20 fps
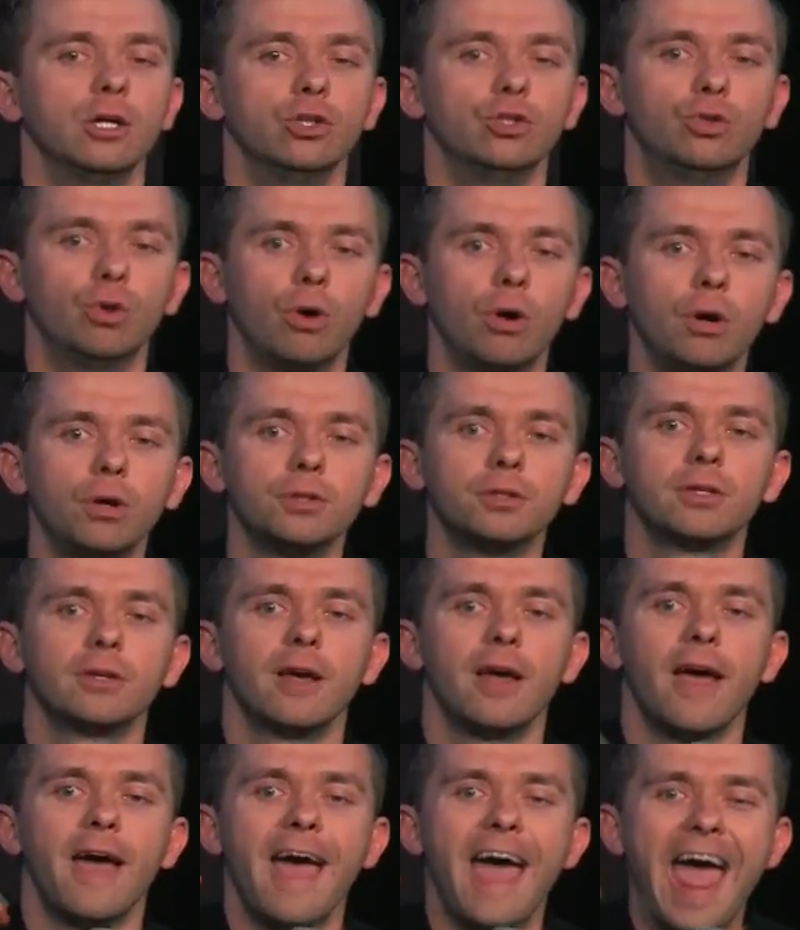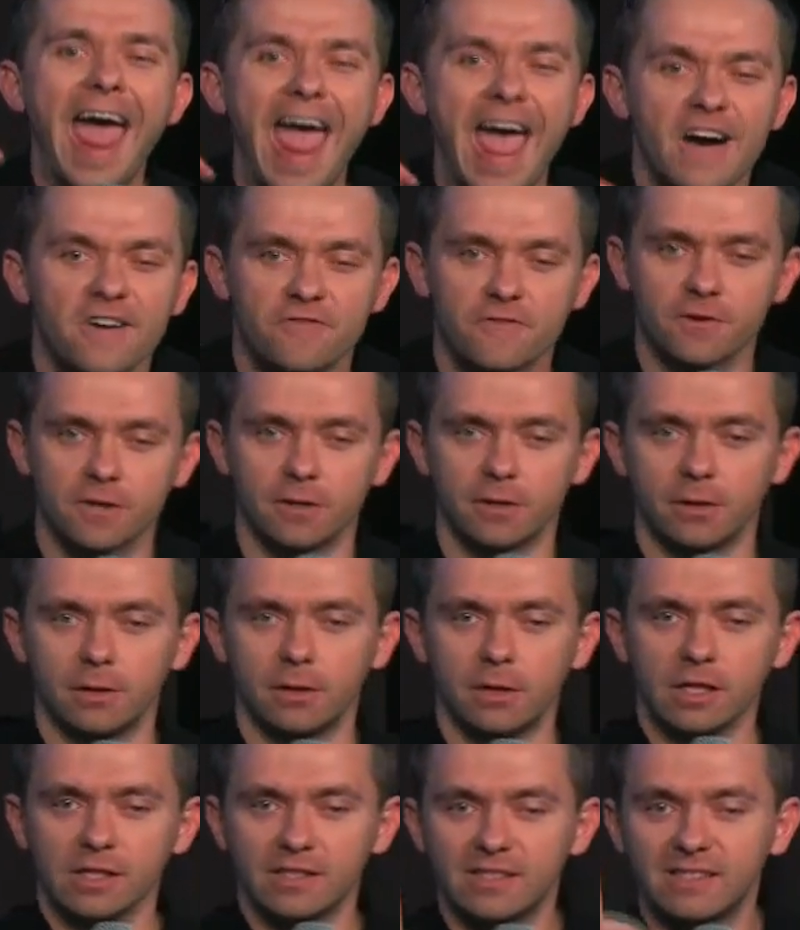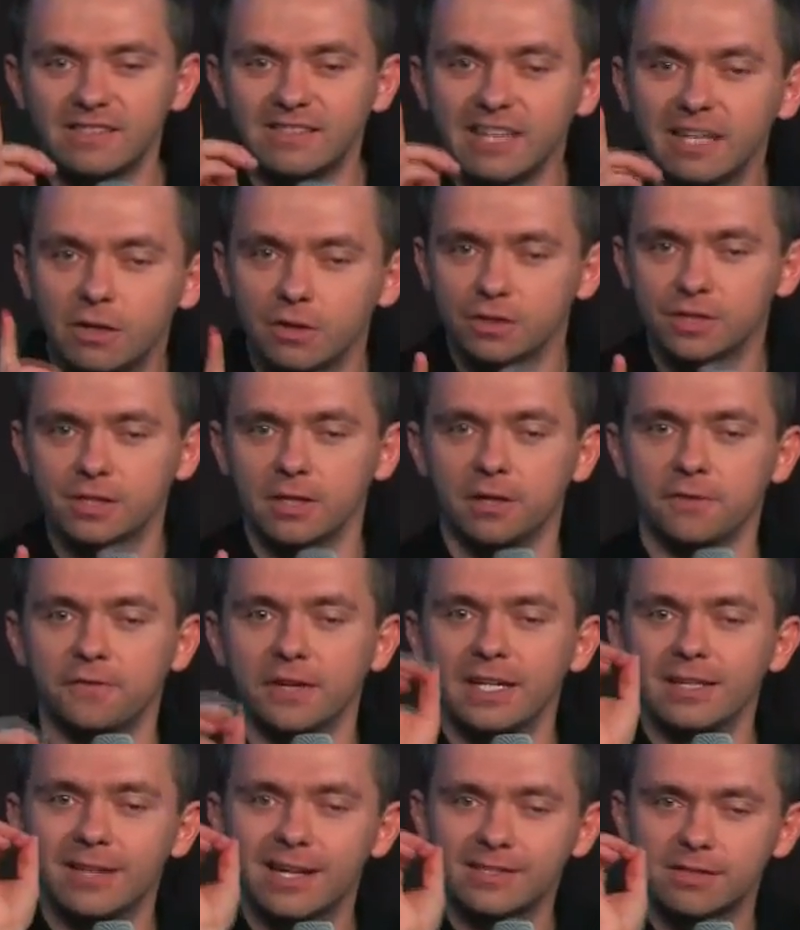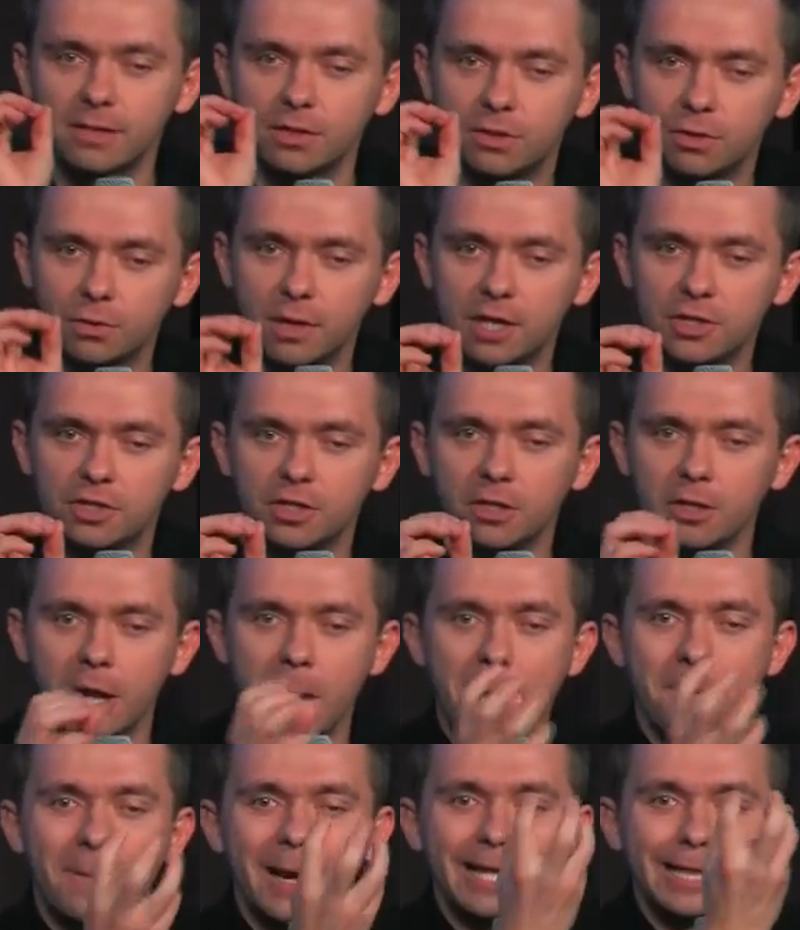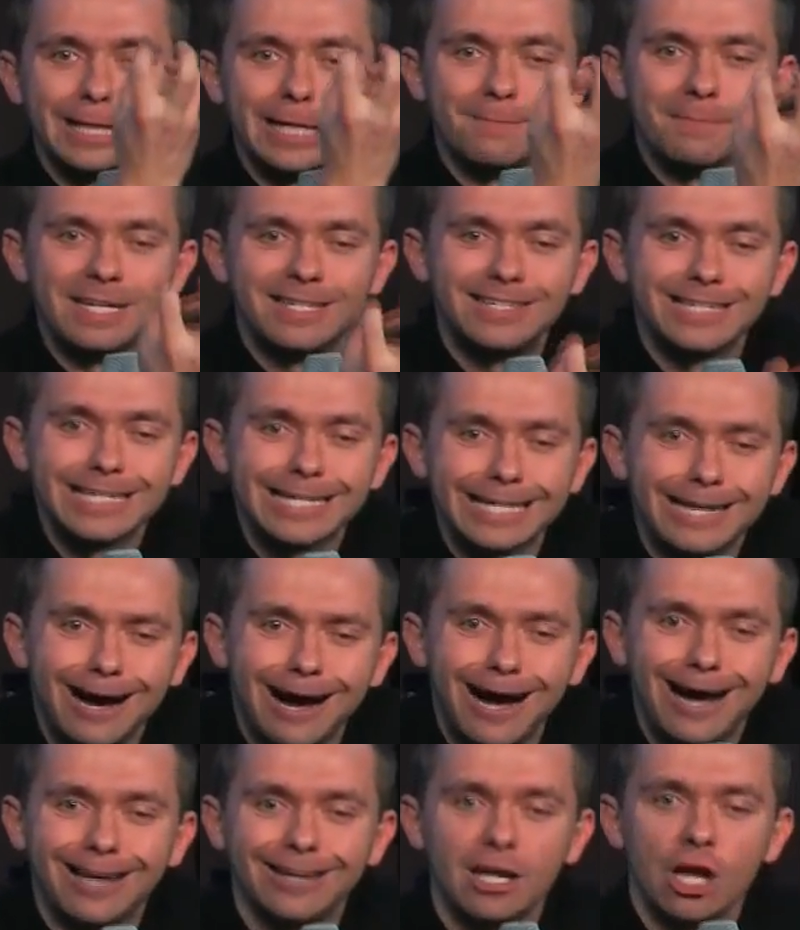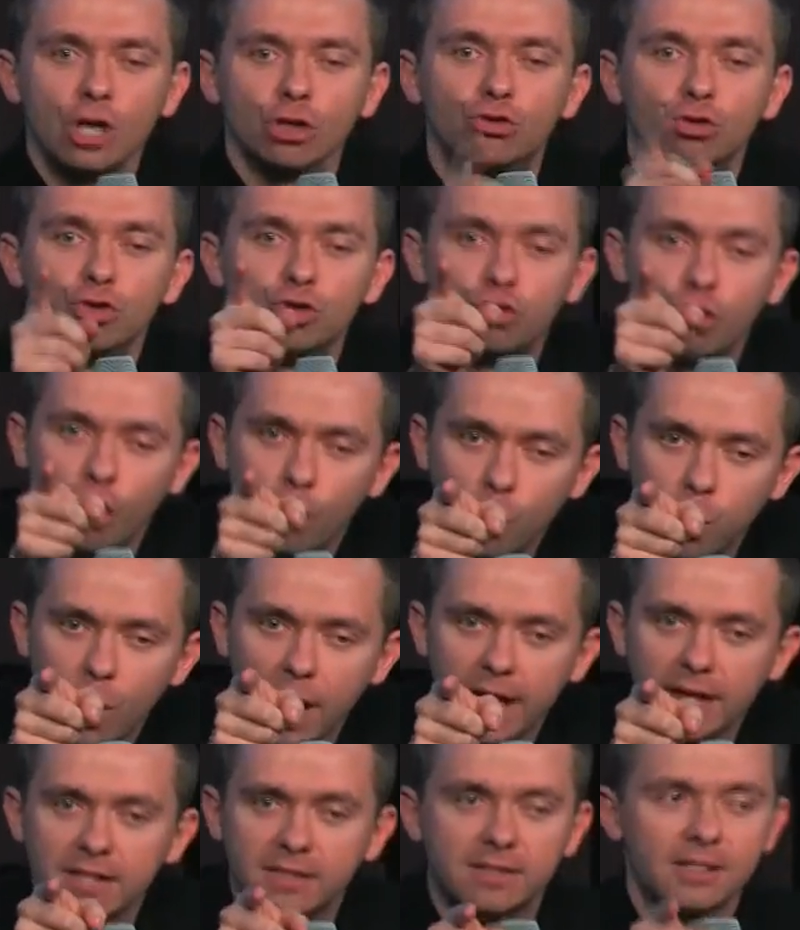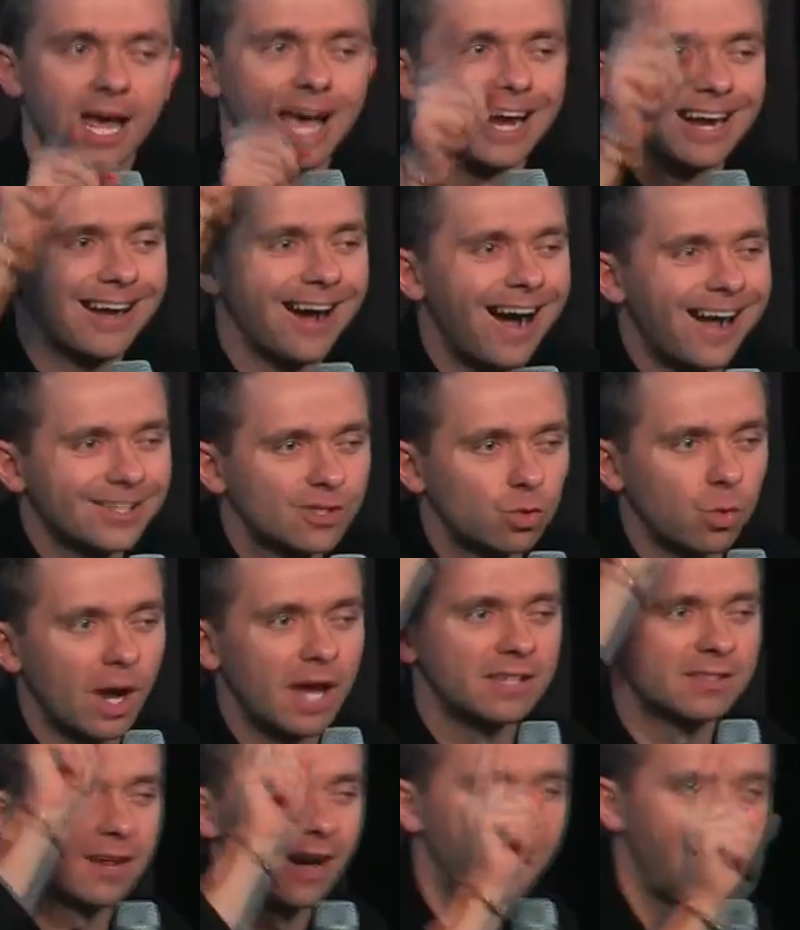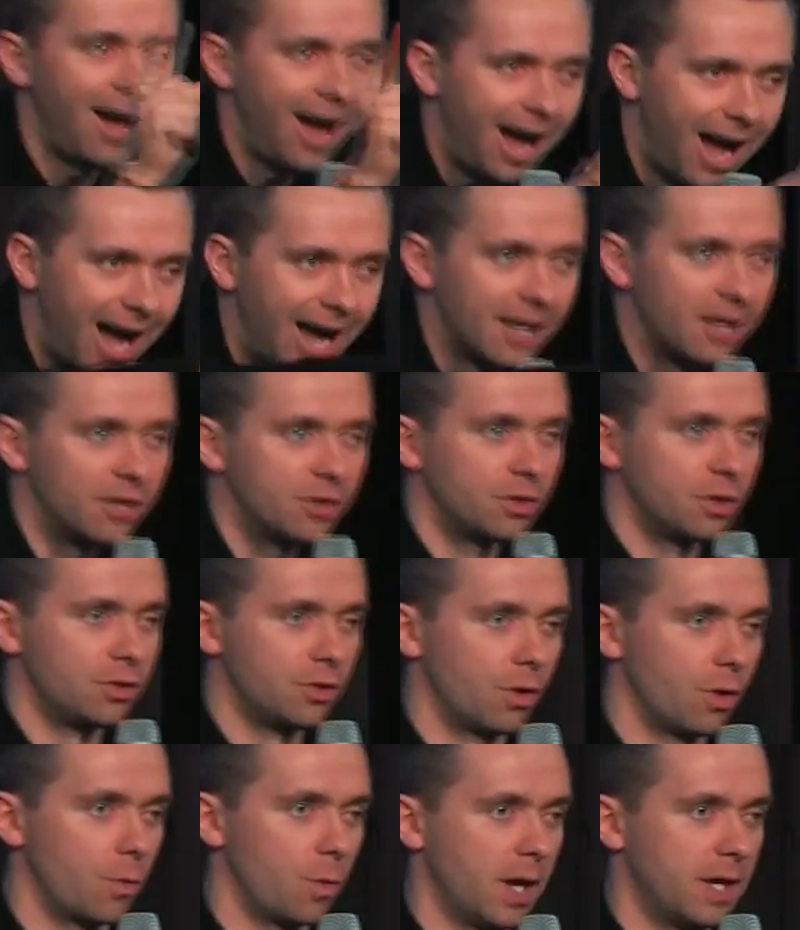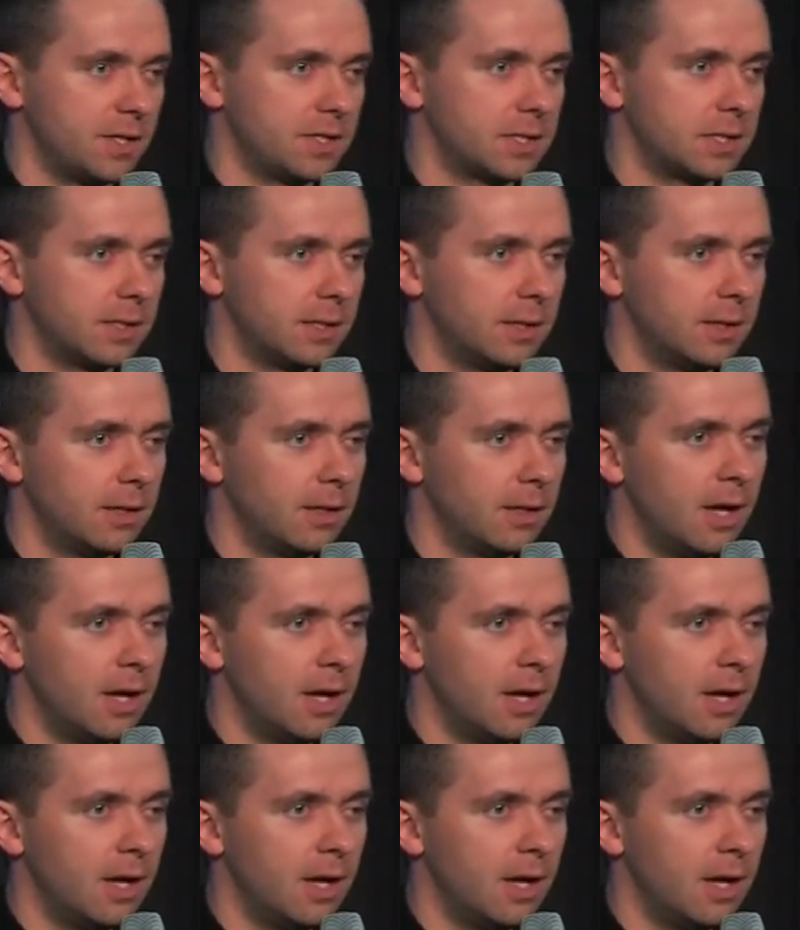Don't ever stick yourself in that situation by limiting God to your ways. God's ways are higher than your ways.